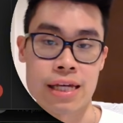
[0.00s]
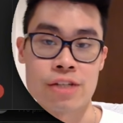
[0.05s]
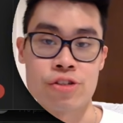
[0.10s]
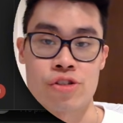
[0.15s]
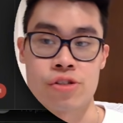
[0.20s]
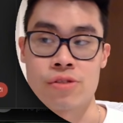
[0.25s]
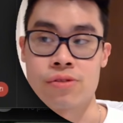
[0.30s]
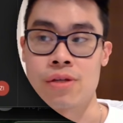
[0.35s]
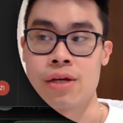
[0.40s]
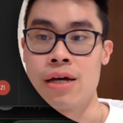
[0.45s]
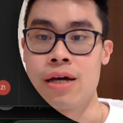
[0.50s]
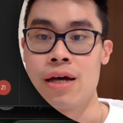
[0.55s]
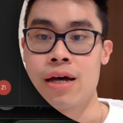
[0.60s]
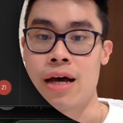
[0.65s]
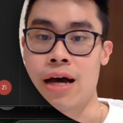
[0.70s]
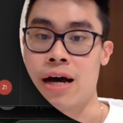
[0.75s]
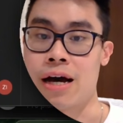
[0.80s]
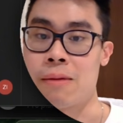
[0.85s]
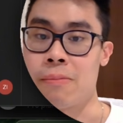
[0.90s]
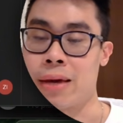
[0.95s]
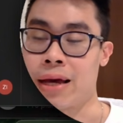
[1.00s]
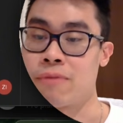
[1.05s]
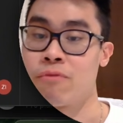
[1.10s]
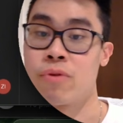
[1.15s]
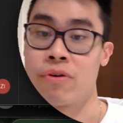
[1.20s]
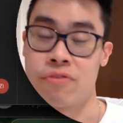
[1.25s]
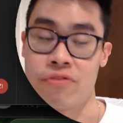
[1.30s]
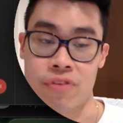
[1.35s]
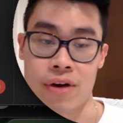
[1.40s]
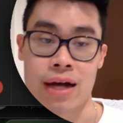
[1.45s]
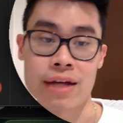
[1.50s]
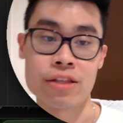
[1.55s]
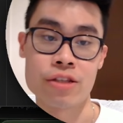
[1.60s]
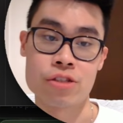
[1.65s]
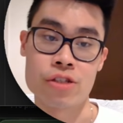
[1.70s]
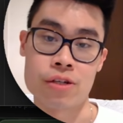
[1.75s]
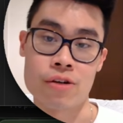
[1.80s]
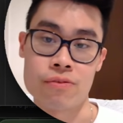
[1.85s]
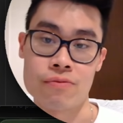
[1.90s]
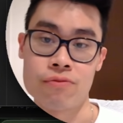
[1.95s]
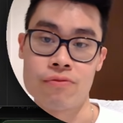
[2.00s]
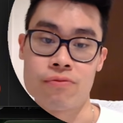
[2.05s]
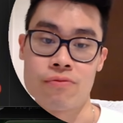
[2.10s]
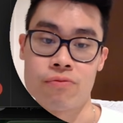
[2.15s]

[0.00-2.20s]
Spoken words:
agent, and refine the